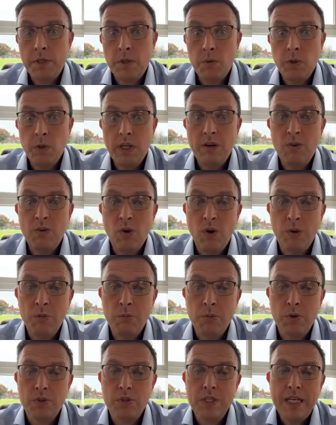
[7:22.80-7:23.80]
he will run,
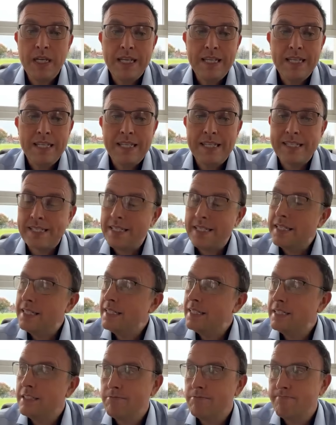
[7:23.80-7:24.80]
but
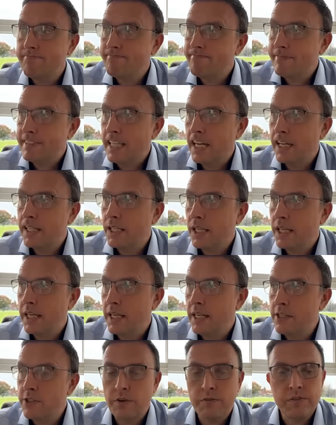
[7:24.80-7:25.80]
I think
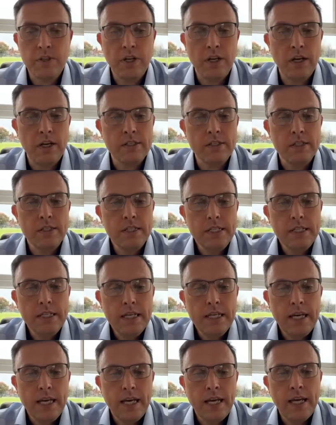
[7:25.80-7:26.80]
he'll drift a lot.
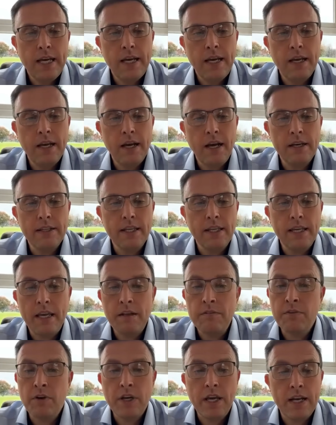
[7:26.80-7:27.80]
I think
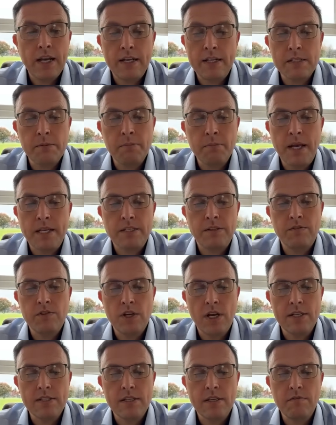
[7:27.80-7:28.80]
Envoy Allen has a massive
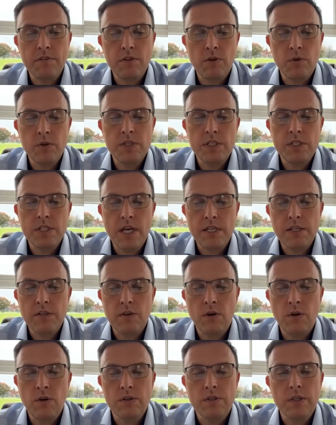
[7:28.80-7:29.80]
chance, even though he's a
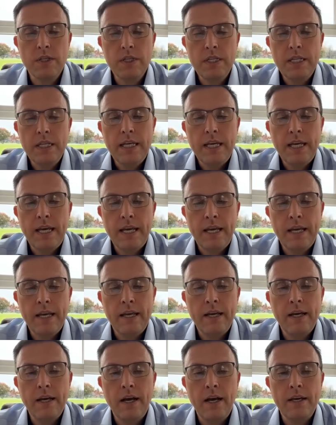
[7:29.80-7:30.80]
10-year-old.
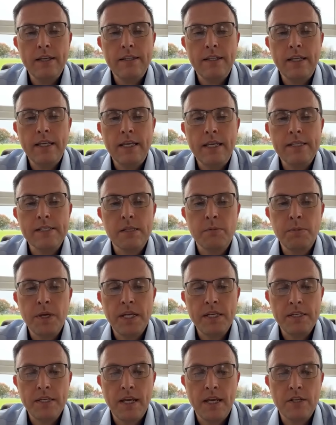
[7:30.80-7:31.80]
I think he's the
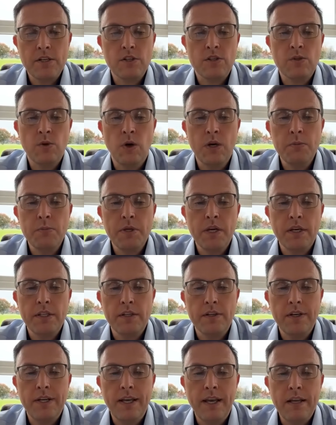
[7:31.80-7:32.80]
main danger. So I'd be
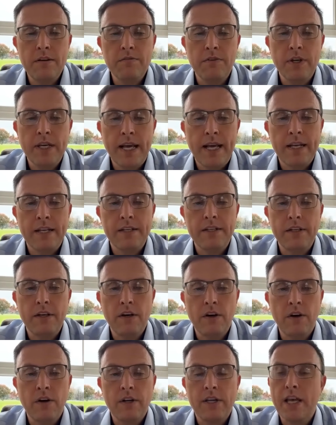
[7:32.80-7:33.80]
either Envoy Allen
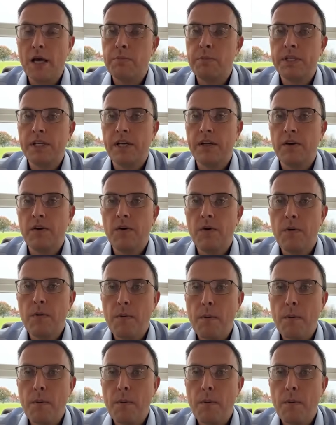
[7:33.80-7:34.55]
or Capodanno.